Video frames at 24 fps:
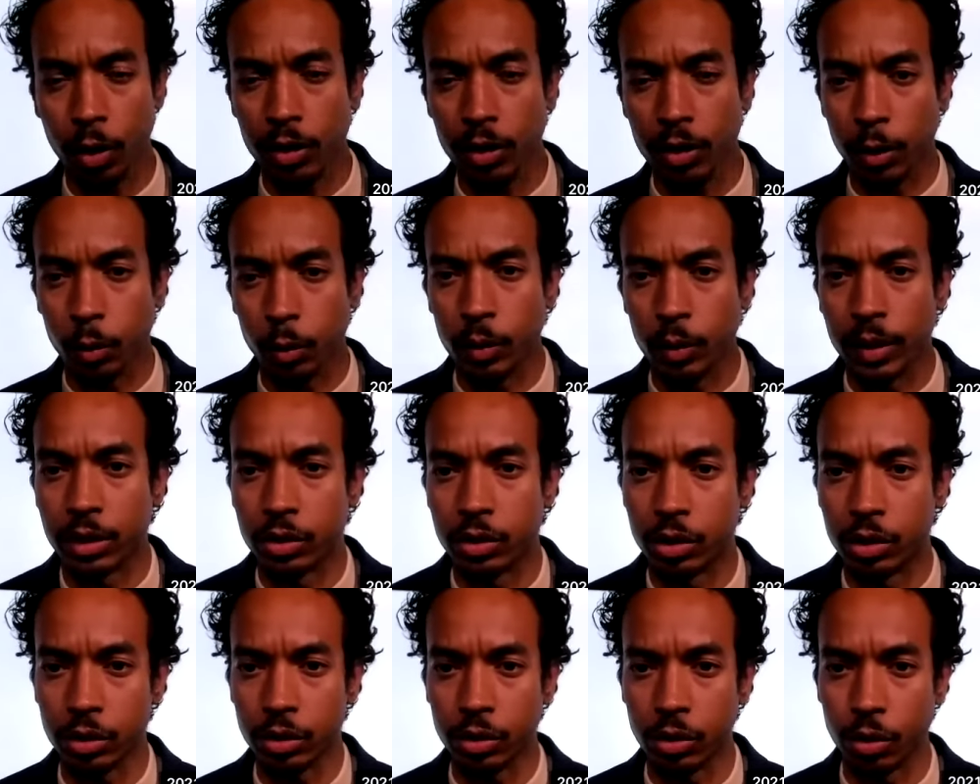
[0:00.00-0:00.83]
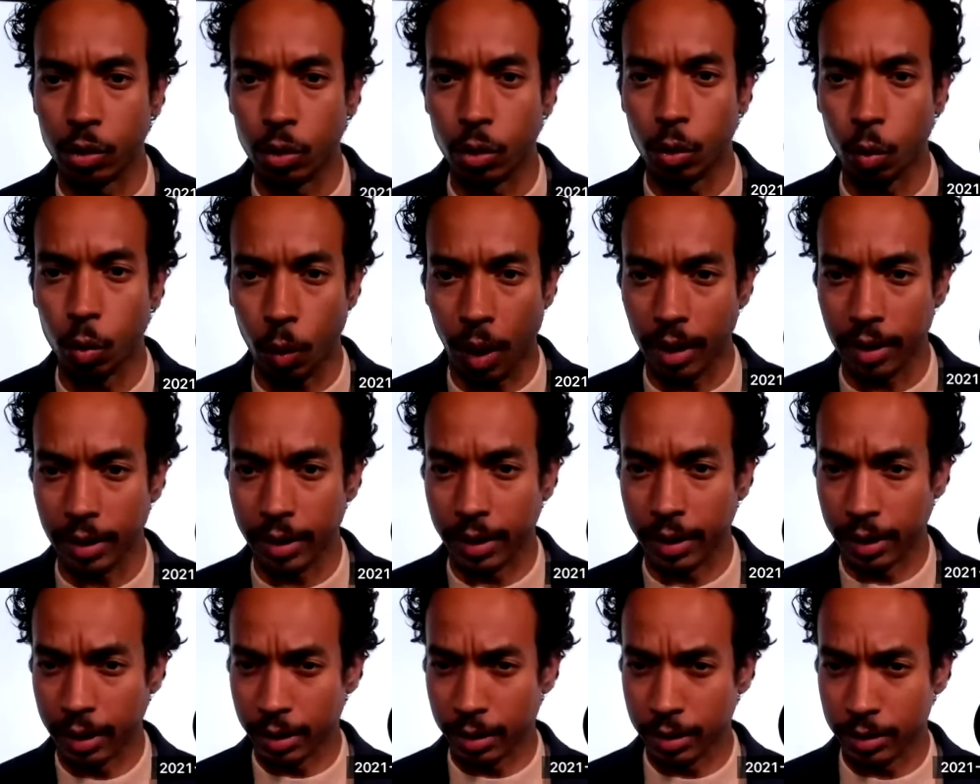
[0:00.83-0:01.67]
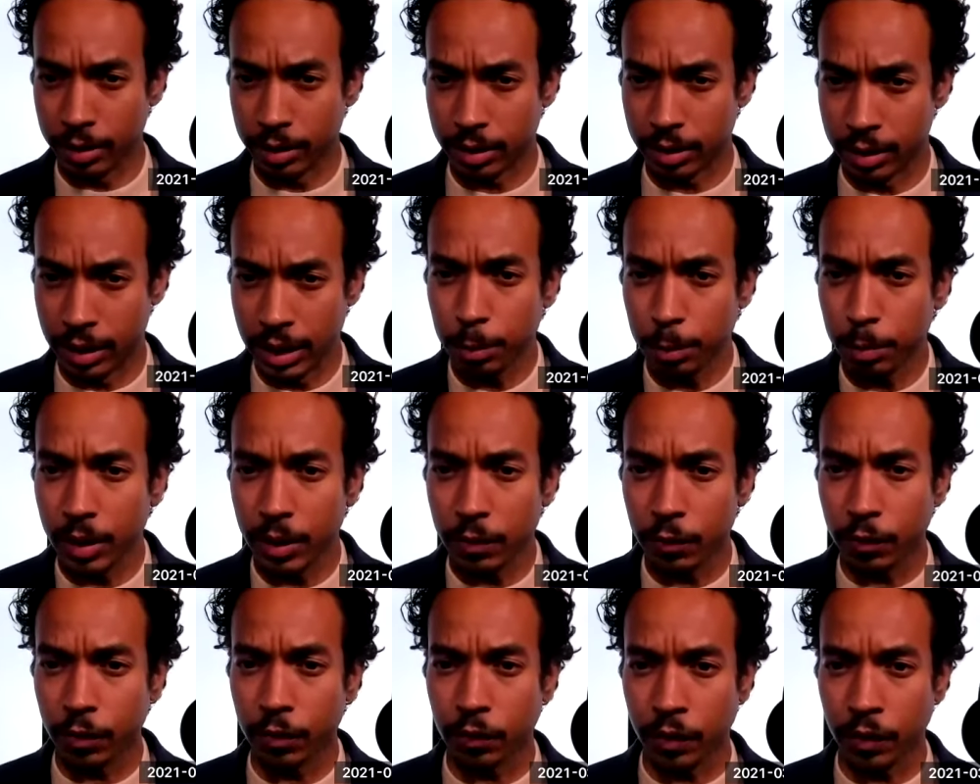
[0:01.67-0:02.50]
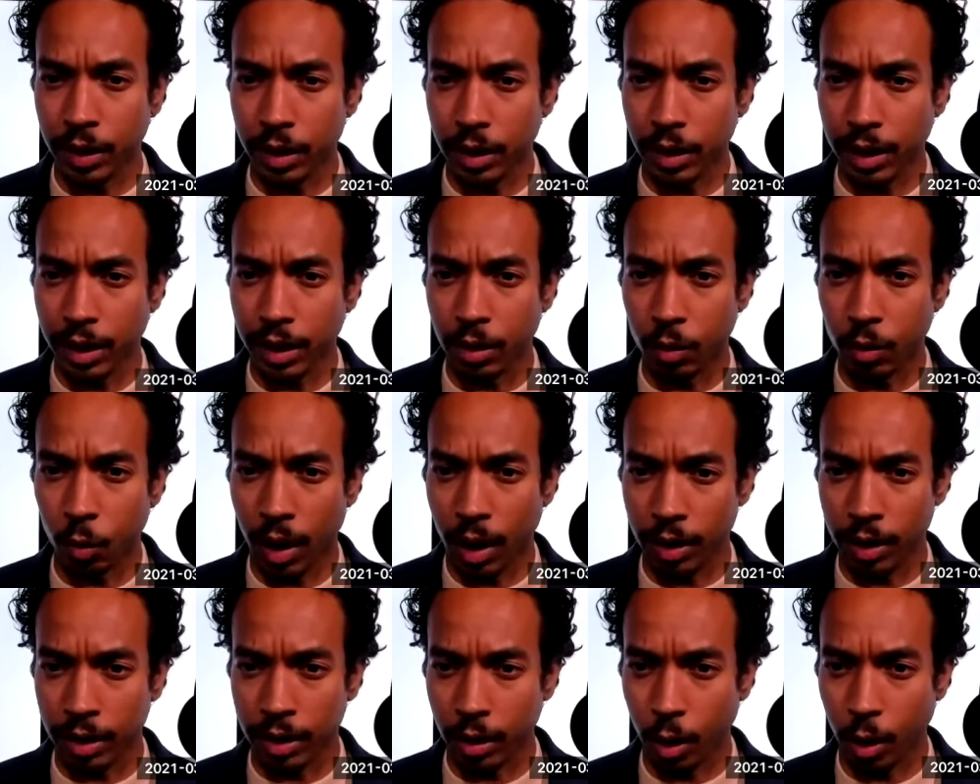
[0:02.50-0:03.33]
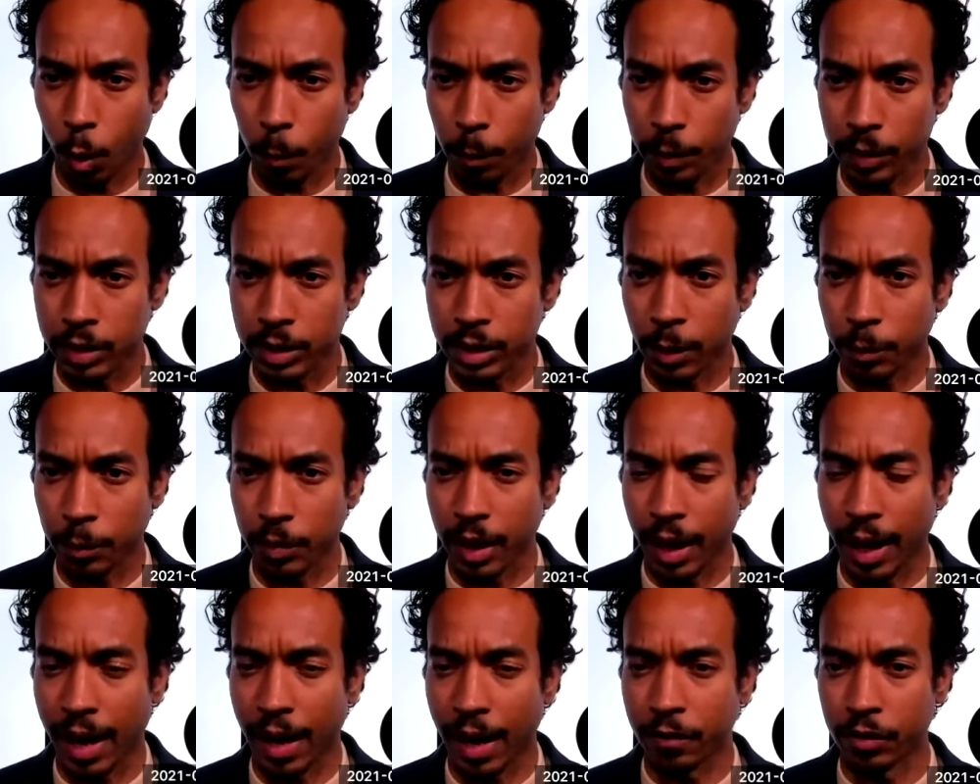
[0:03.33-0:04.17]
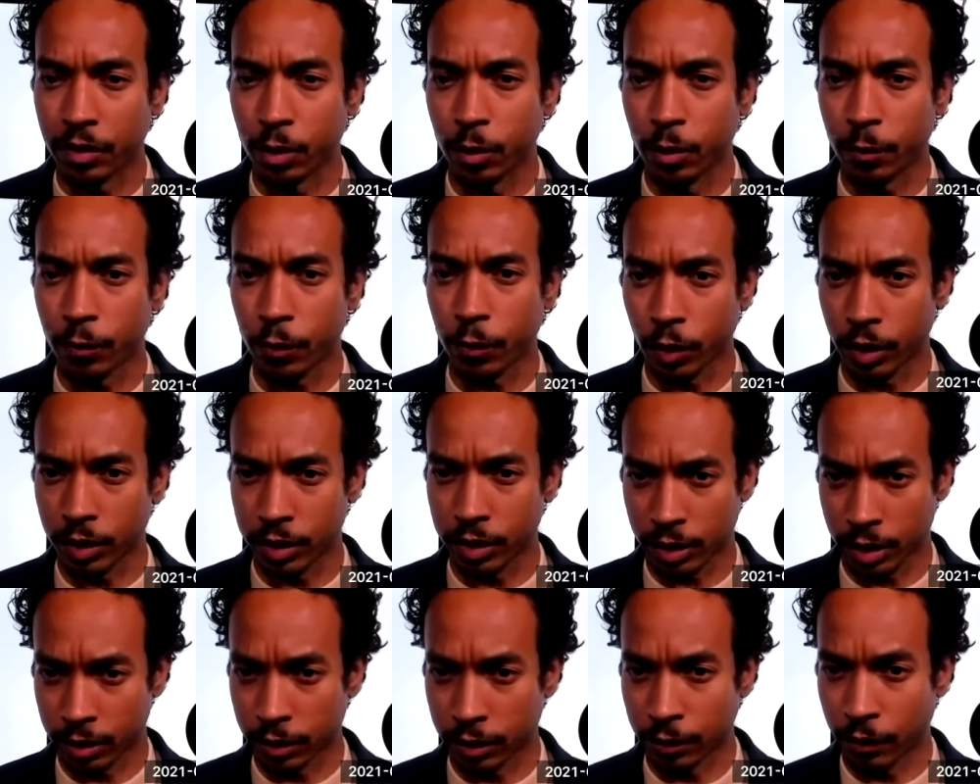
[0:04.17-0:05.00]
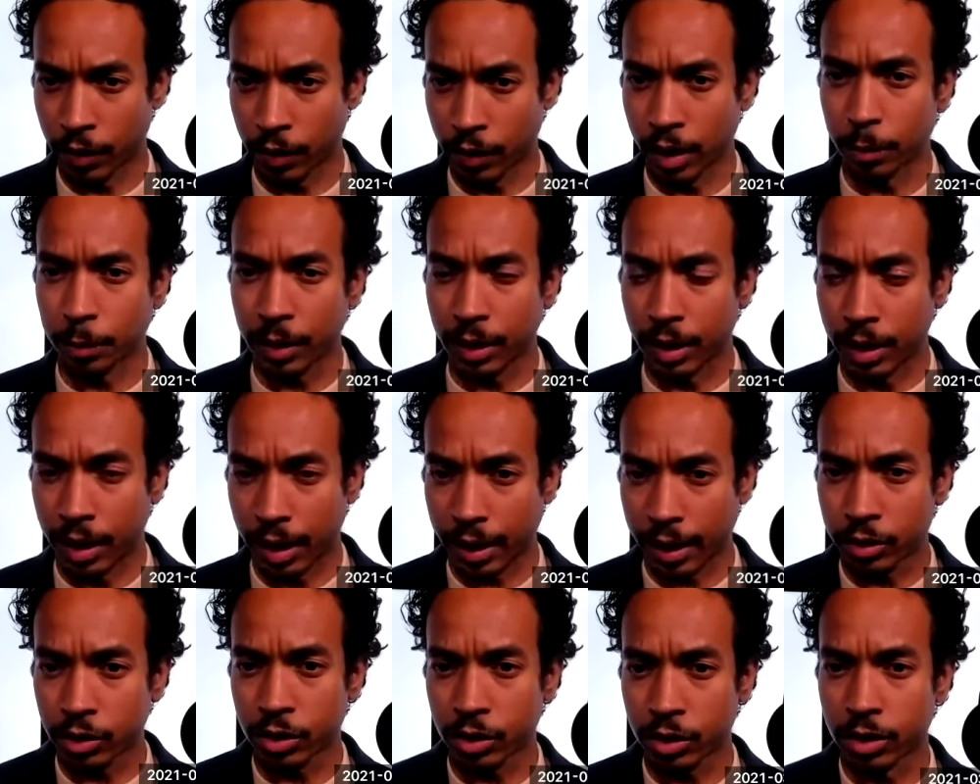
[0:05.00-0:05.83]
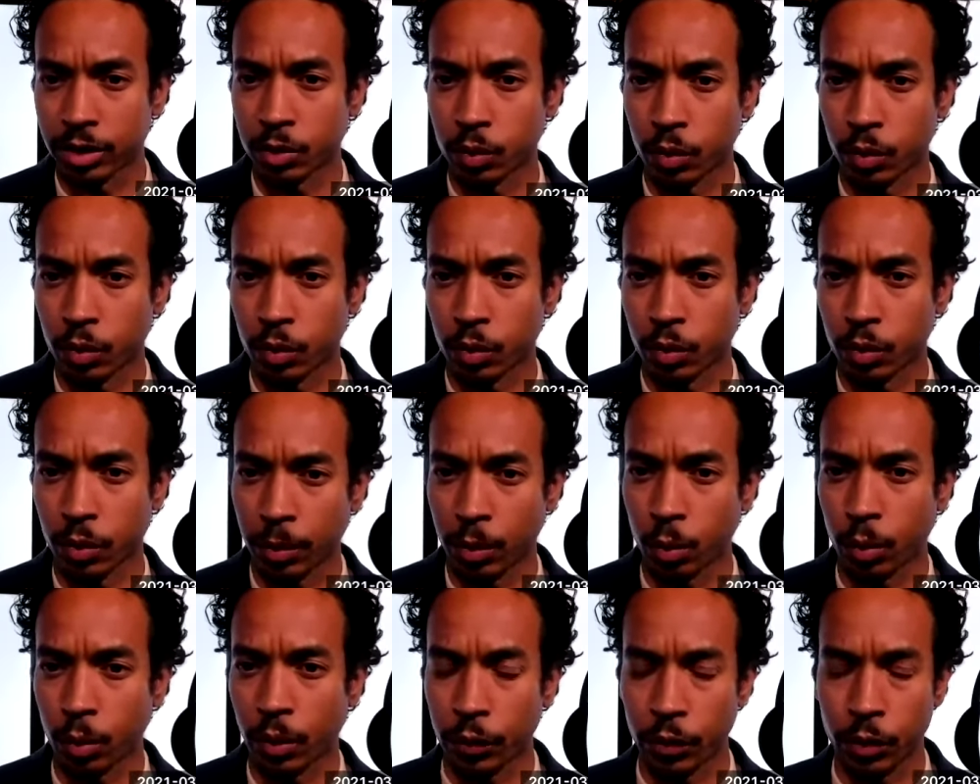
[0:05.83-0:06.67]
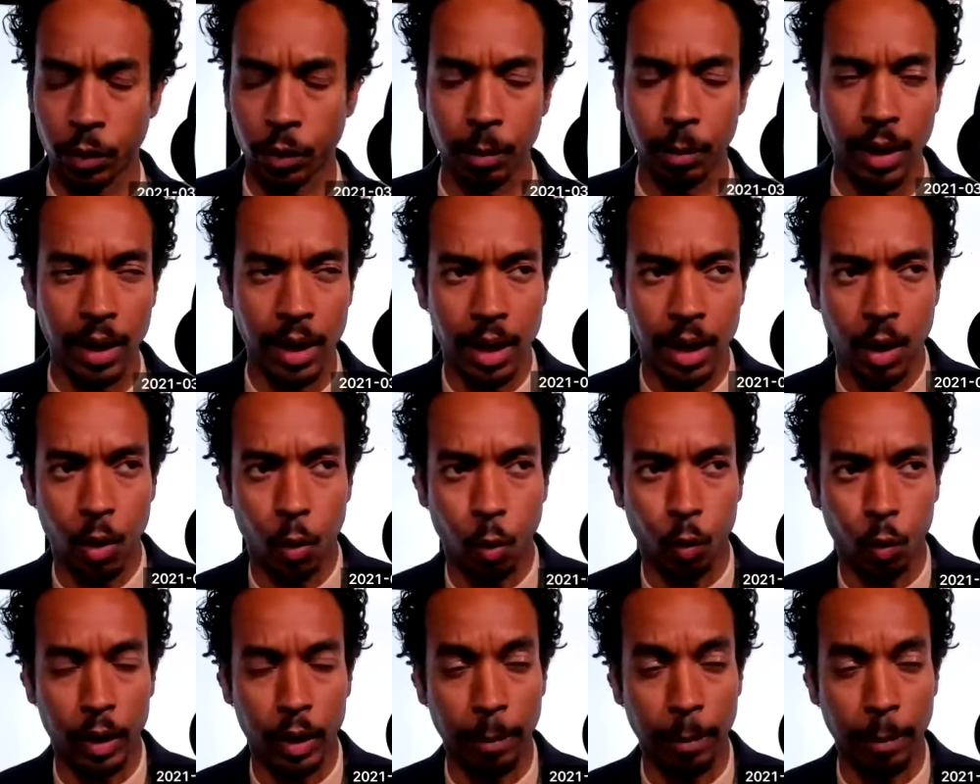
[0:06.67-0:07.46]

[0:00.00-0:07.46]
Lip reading: the work that we do, while it is deeply fulfilling and while it opens up the avenue for us to develop connections with people with whom